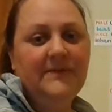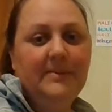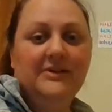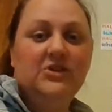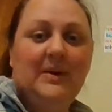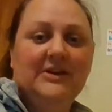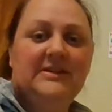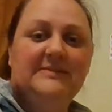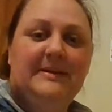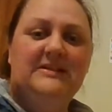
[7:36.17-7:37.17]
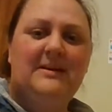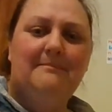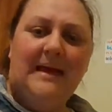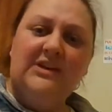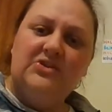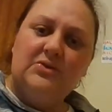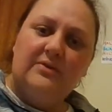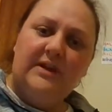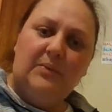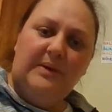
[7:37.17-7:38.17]
for punctuation has been to make
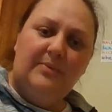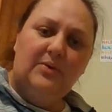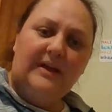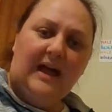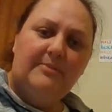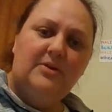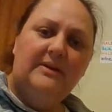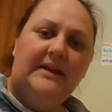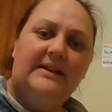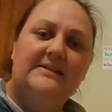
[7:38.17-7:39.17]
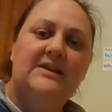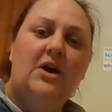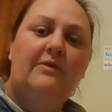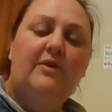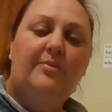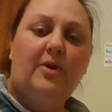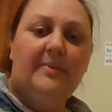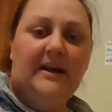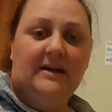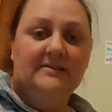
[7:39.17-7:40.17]
sure that we put capital letters for
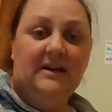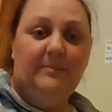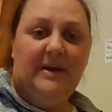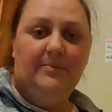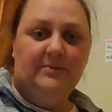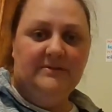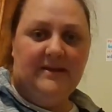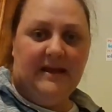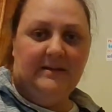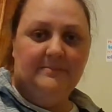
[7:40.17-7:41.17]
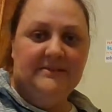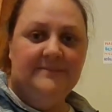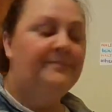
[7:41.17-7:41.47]
proper nouns like people's names.